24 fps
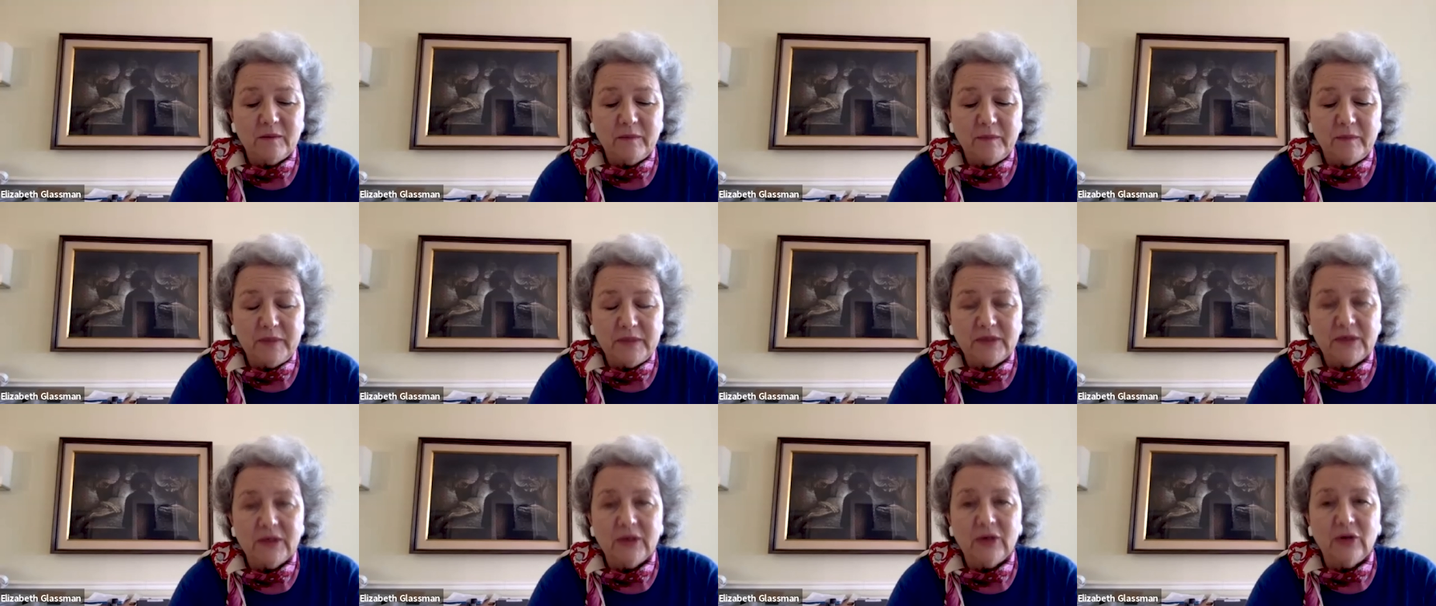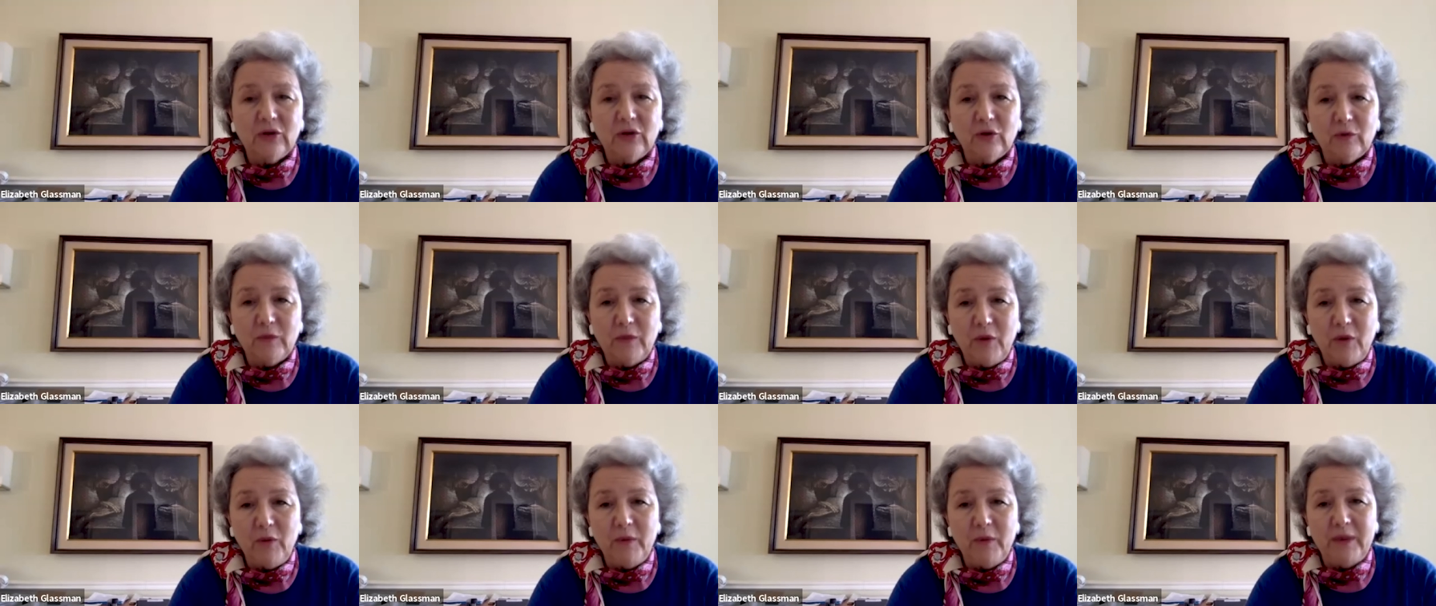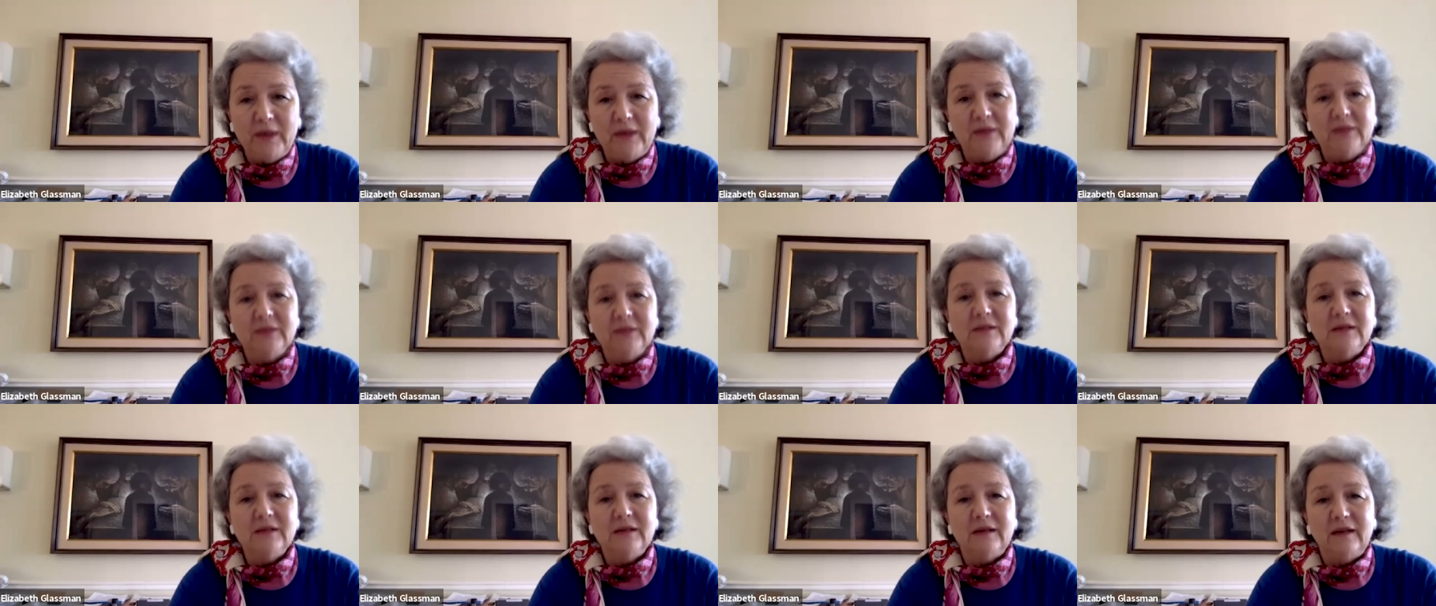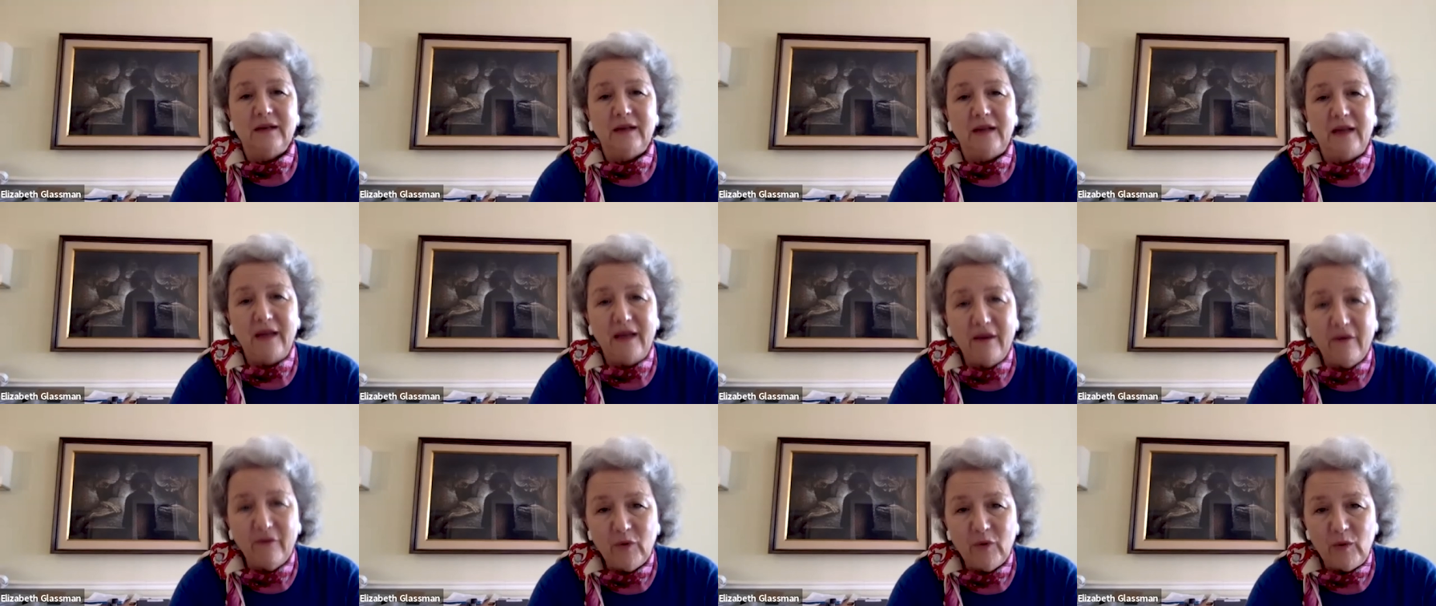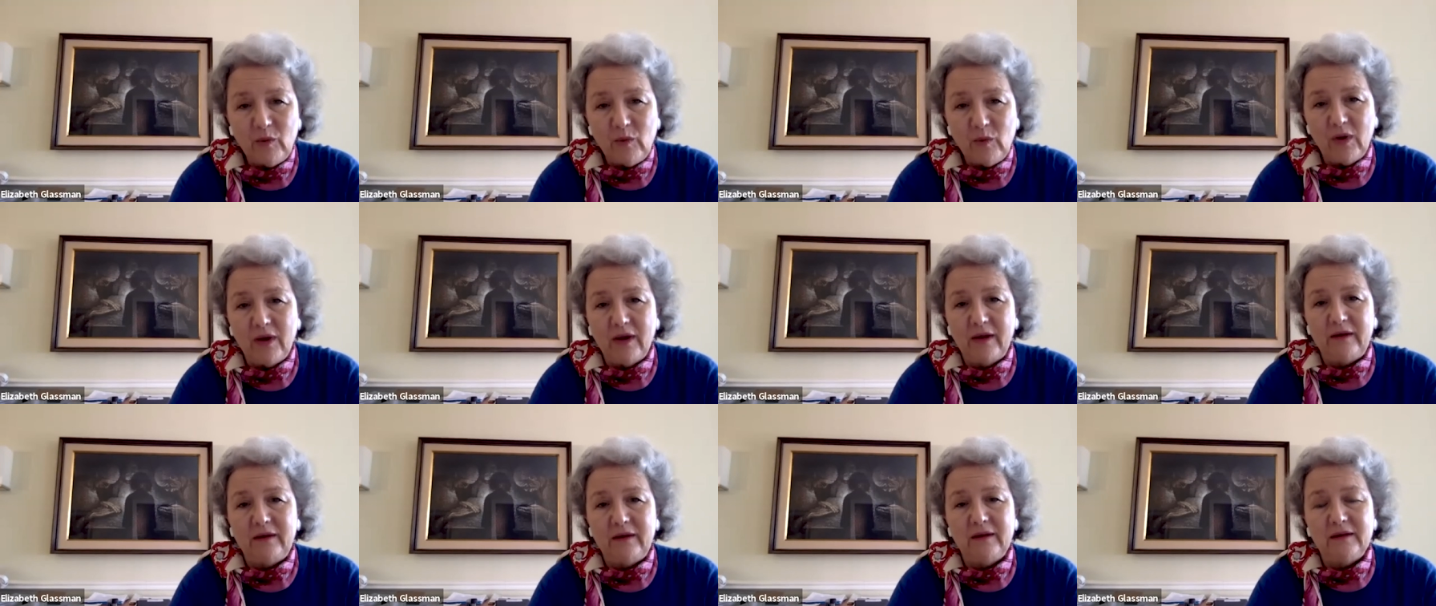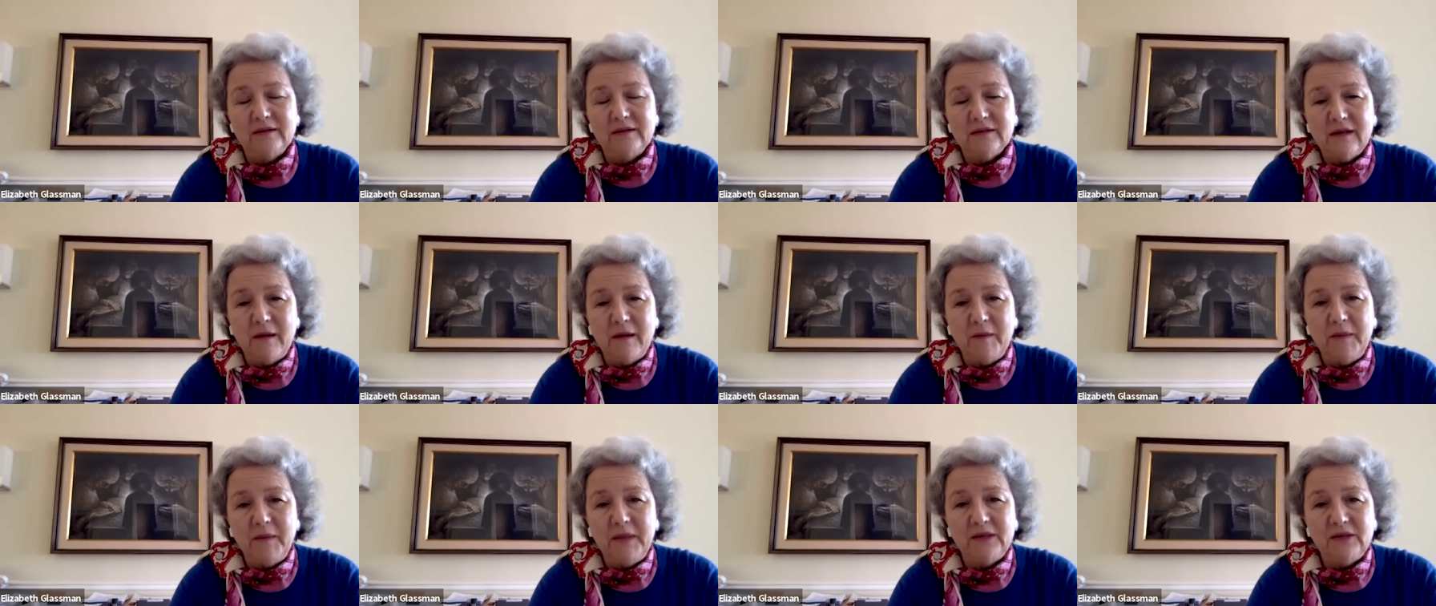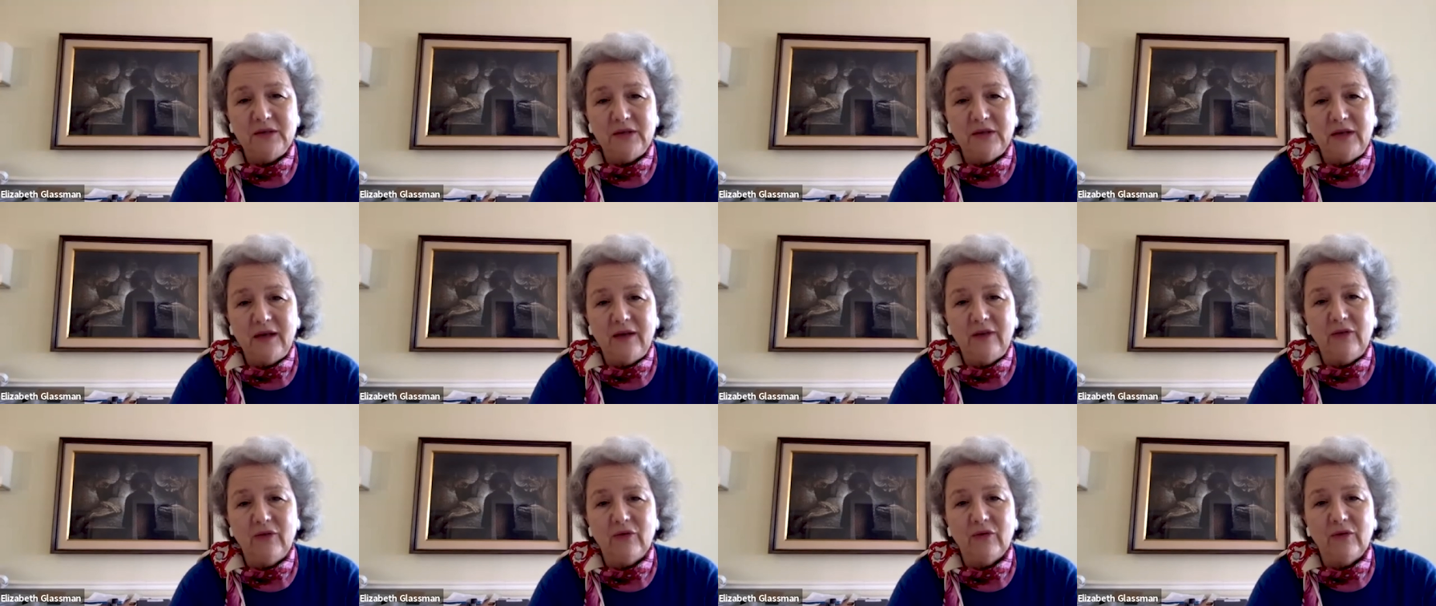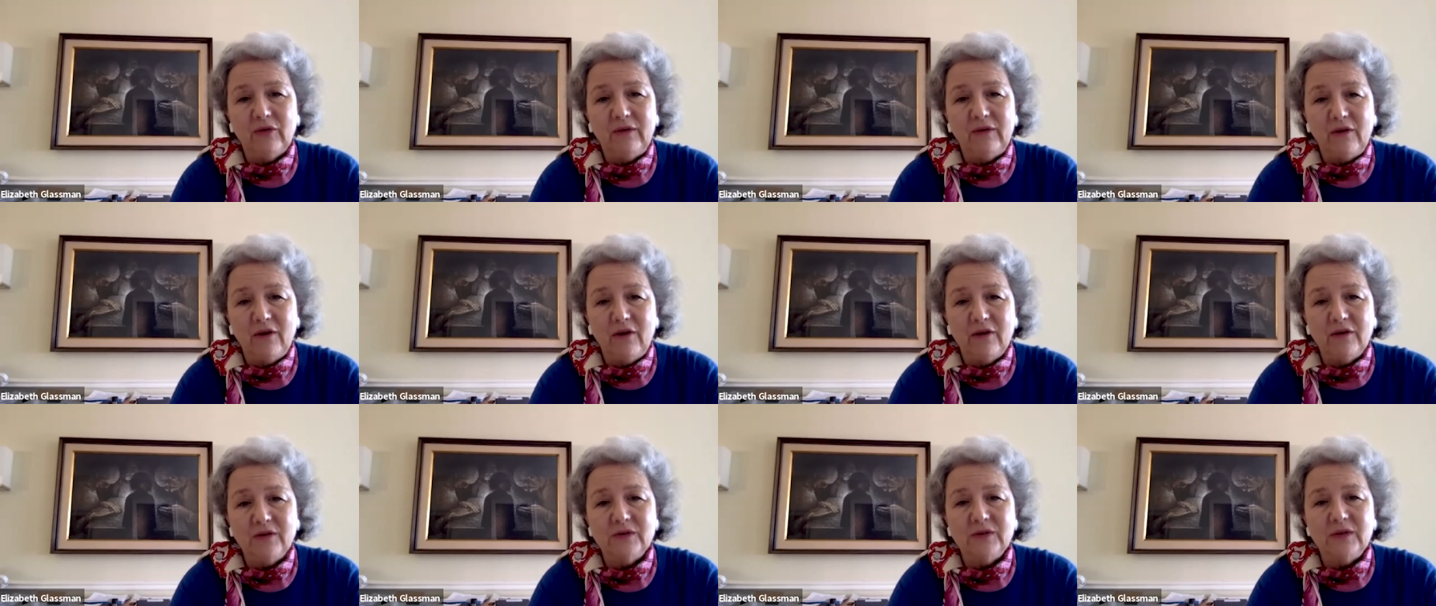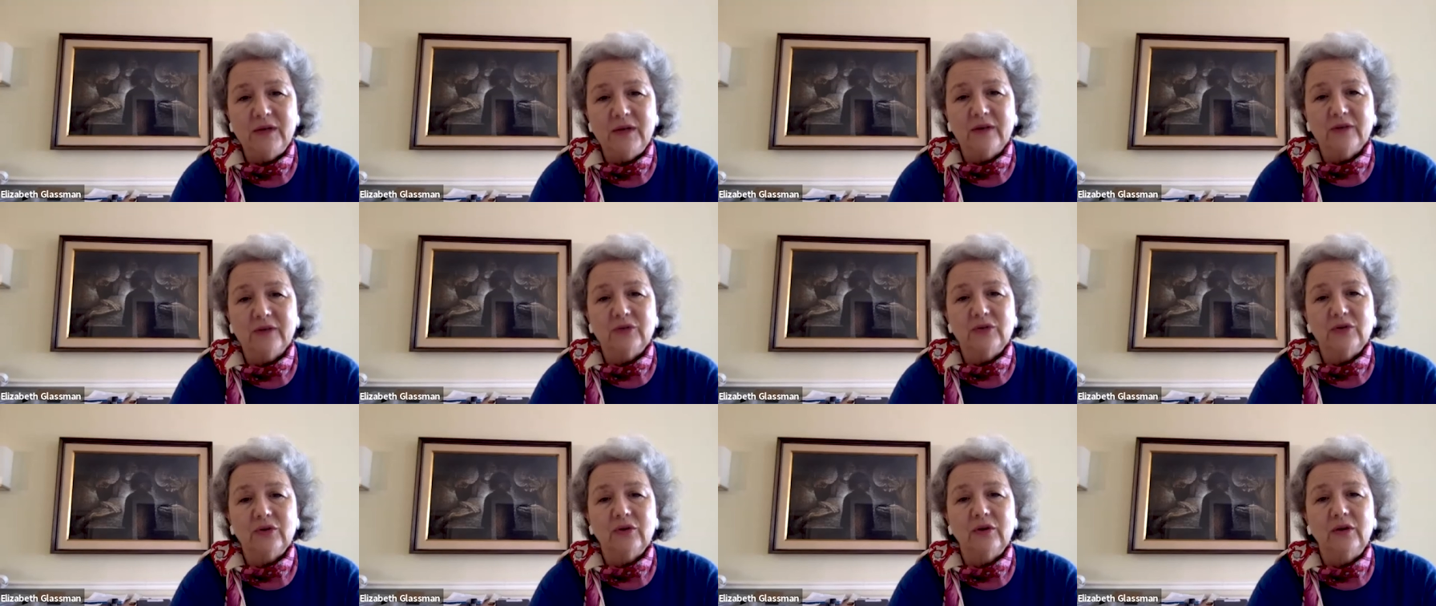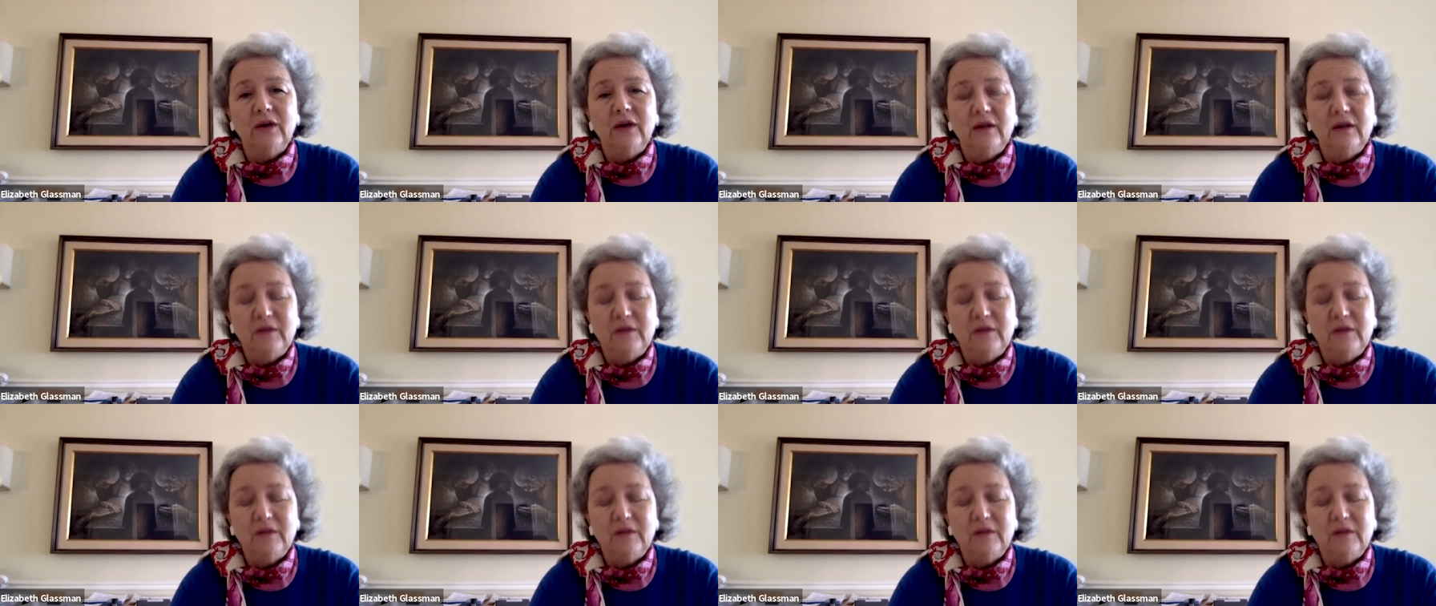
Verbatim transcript: particular moment is that everyone is coming together in the art sector,